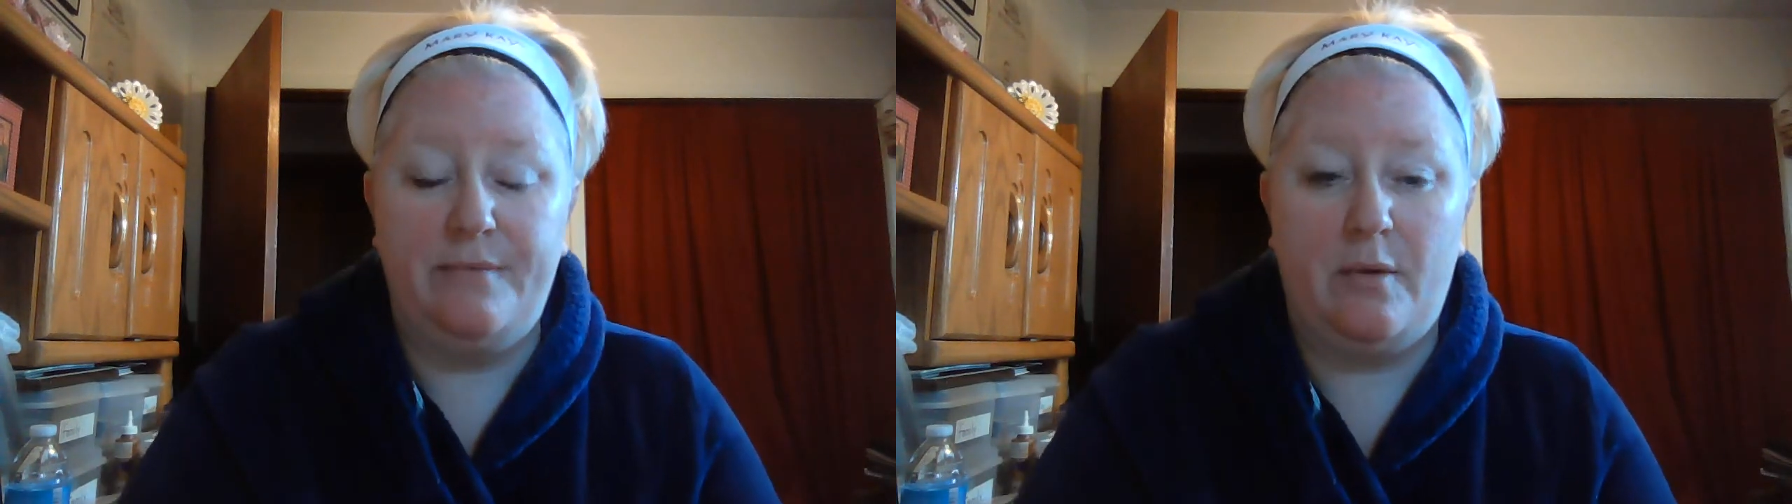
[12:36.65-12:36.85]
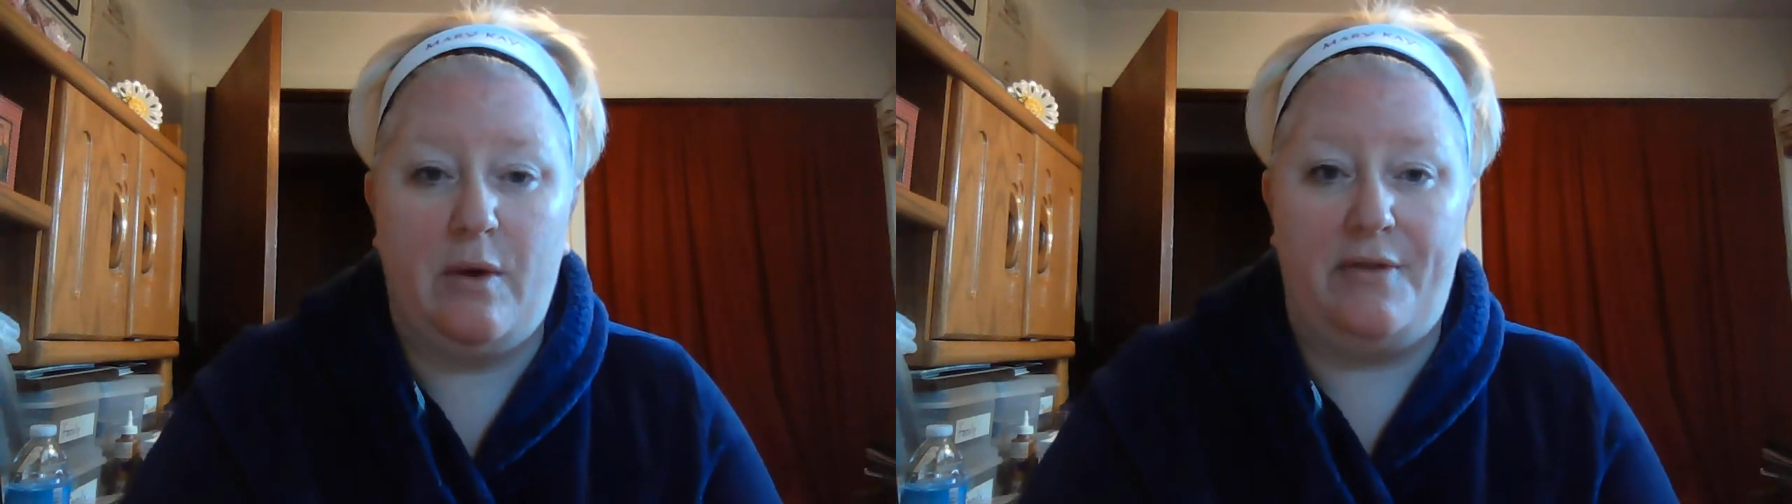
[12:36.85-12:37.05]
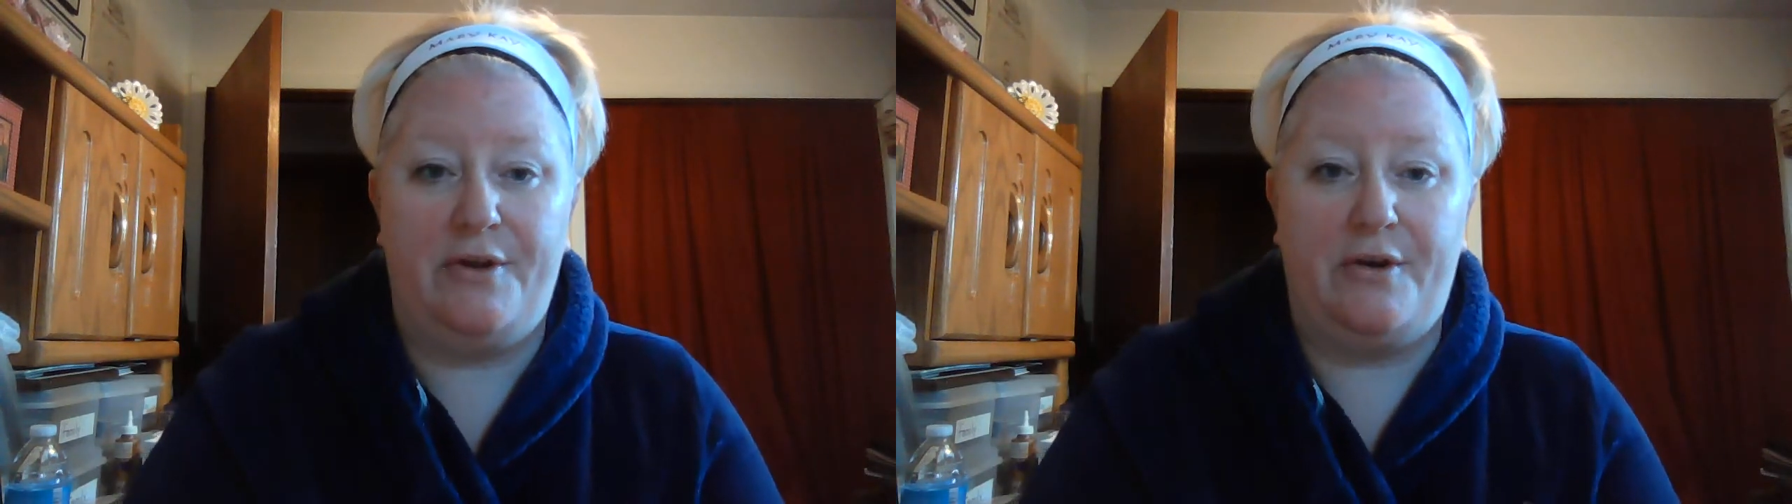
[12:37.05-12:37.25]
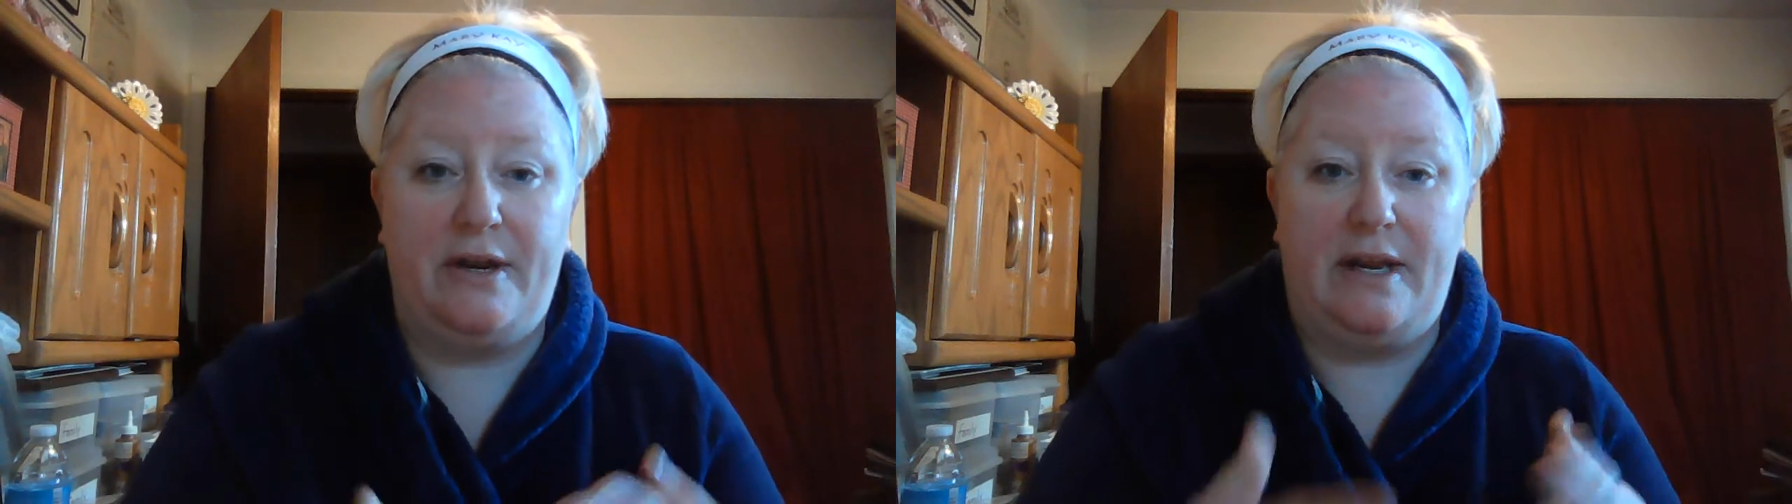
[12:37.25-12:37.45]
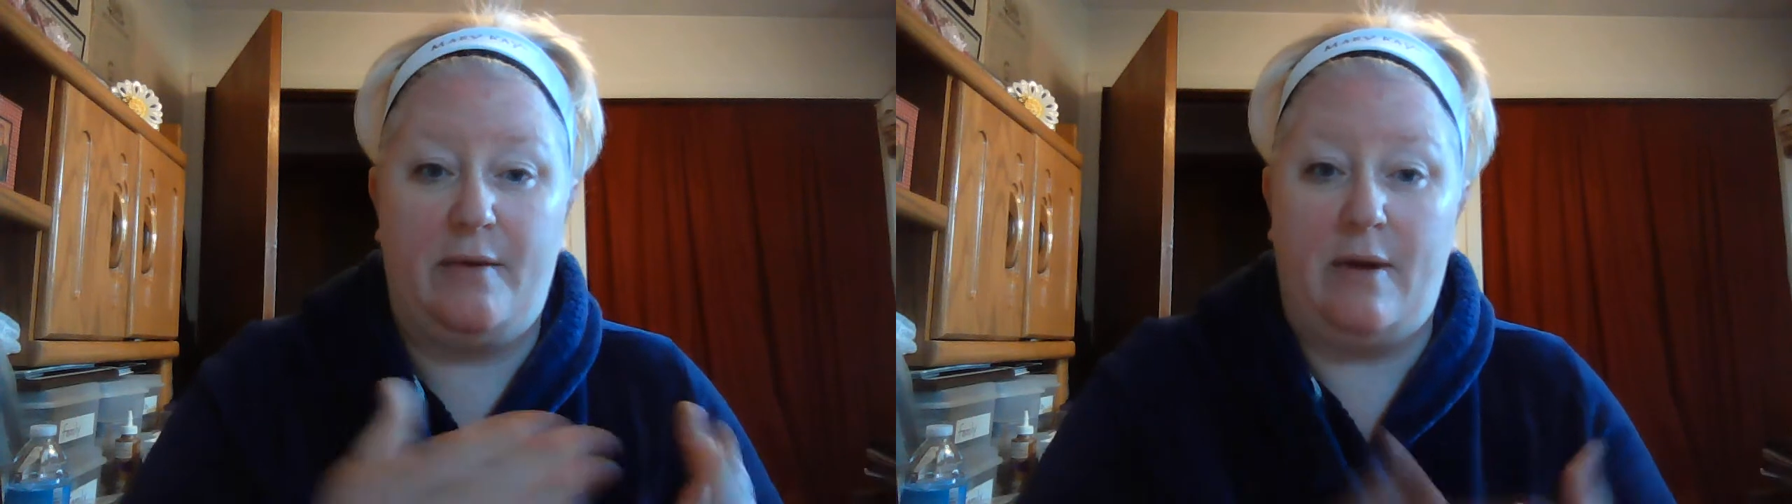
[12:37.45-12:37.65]
whether you're
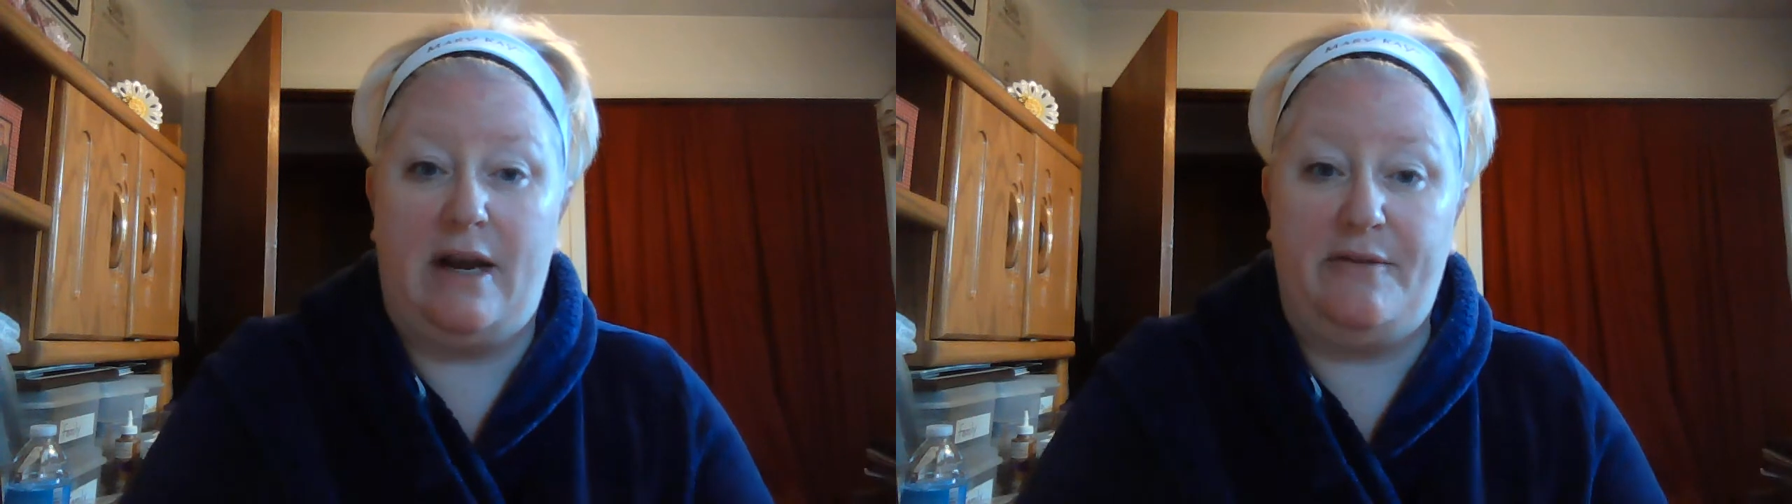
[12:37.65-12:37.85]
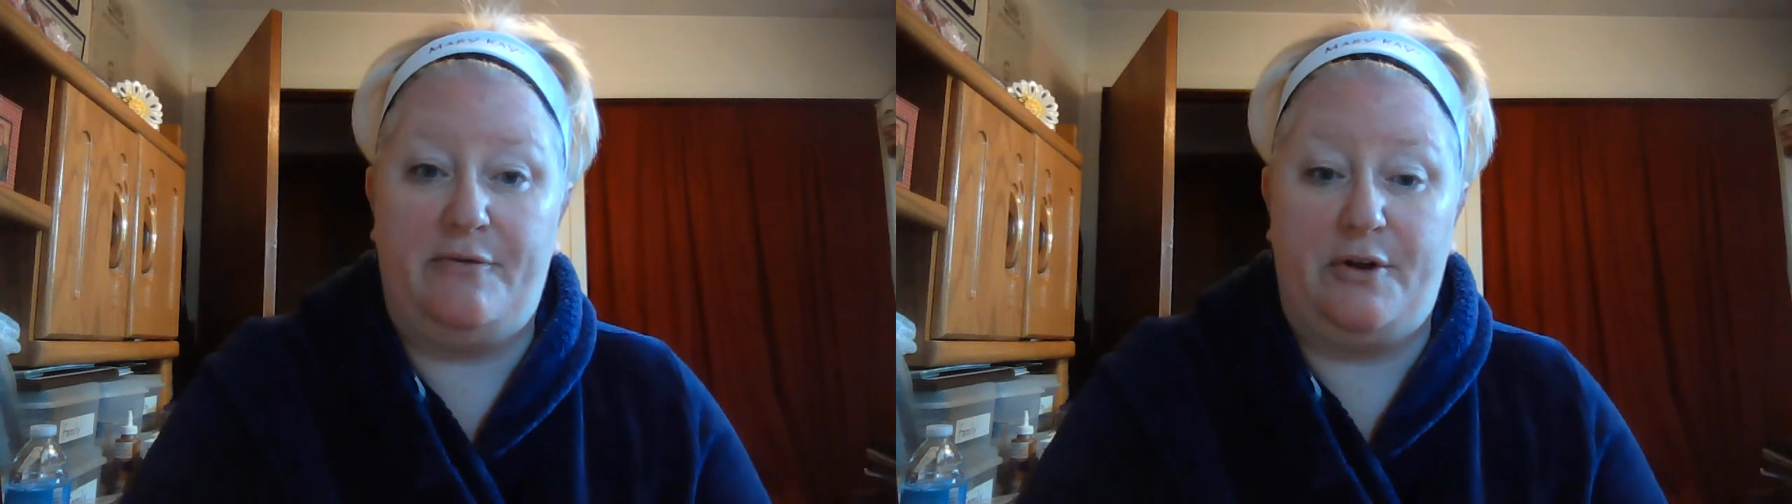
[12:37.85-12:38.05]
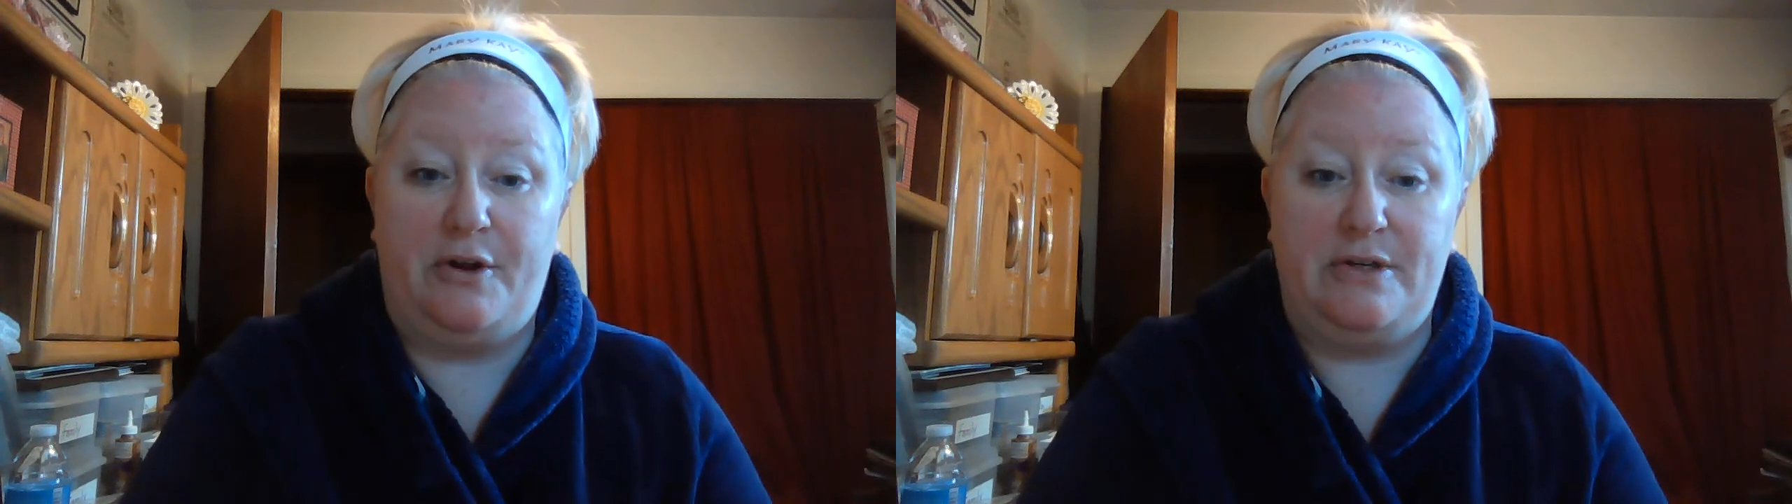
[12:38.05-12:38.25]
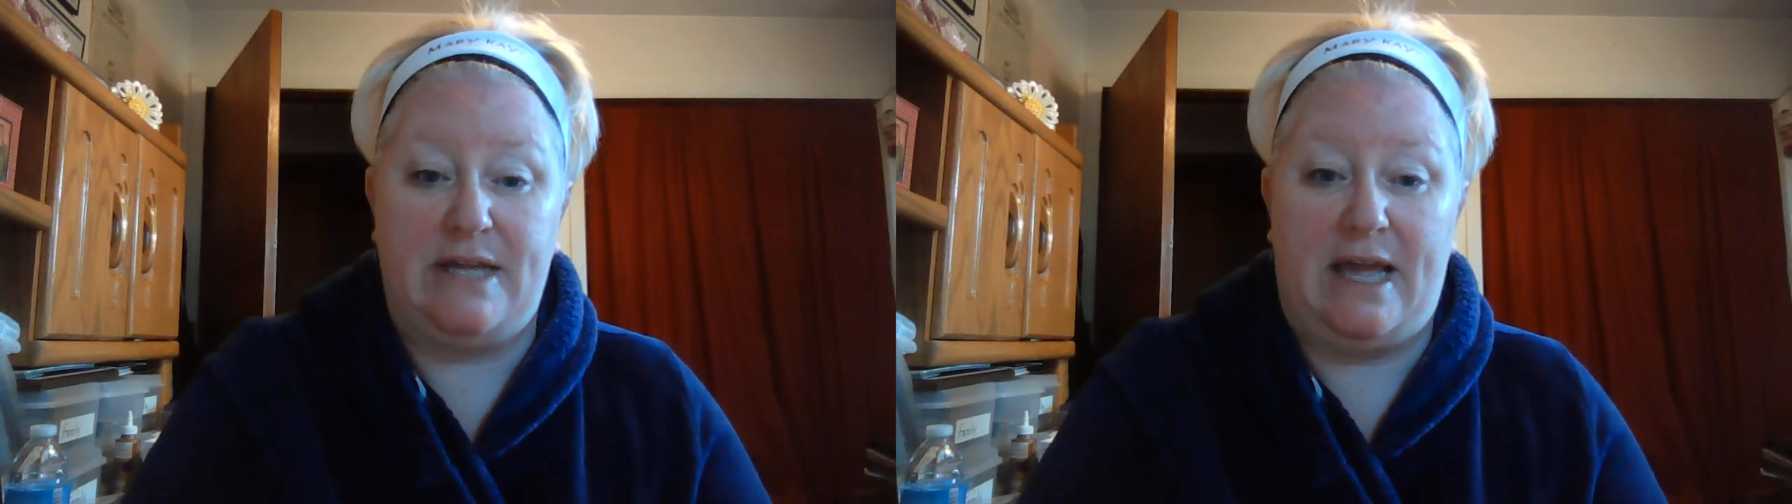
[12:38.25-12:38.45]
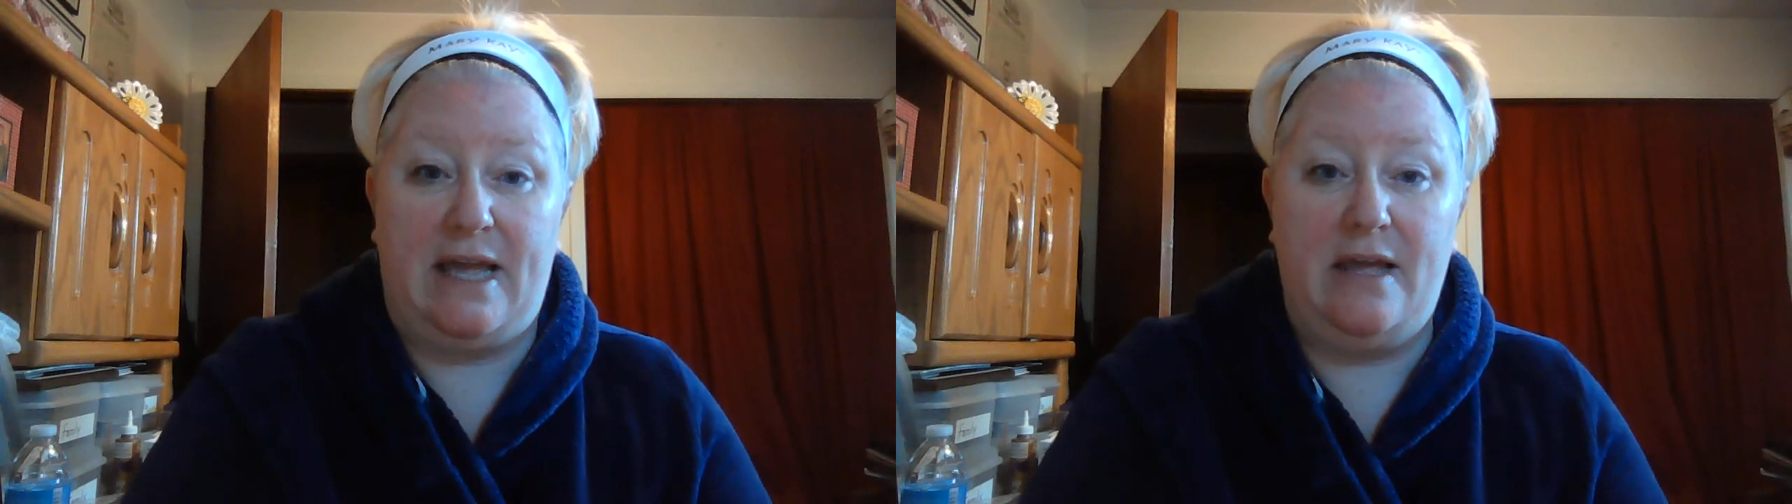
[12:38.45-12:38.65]
getting ready for your
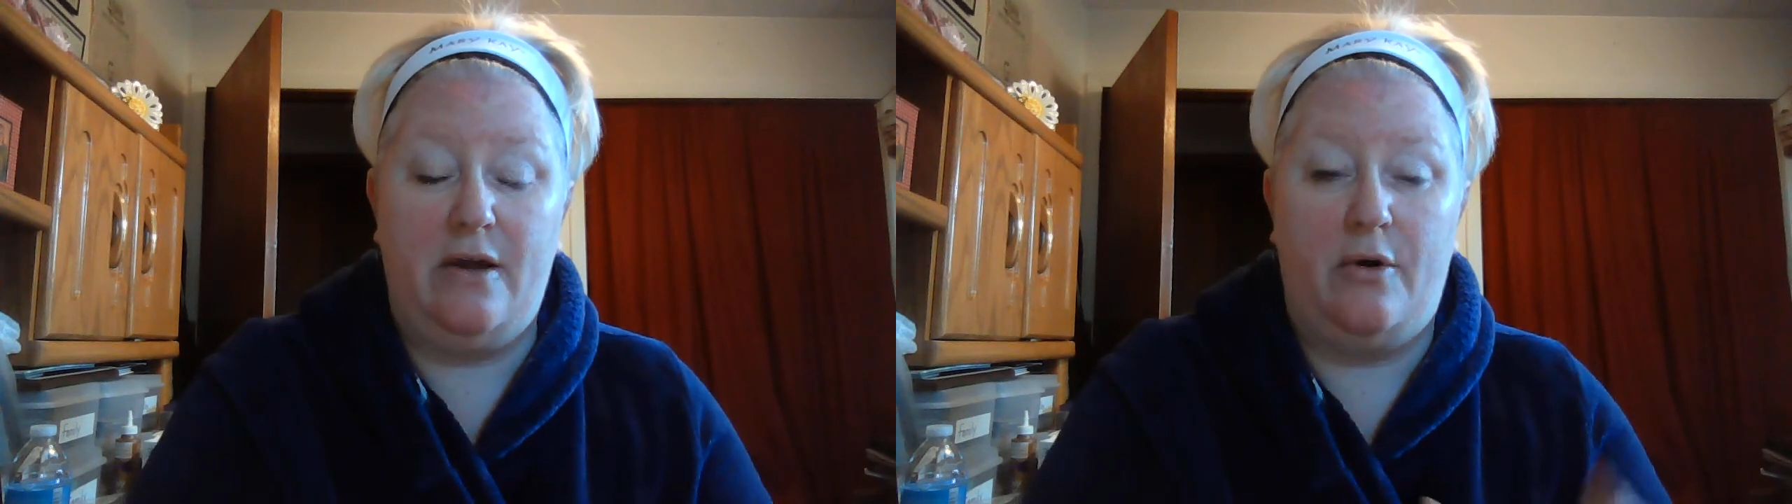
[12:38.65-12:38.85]
day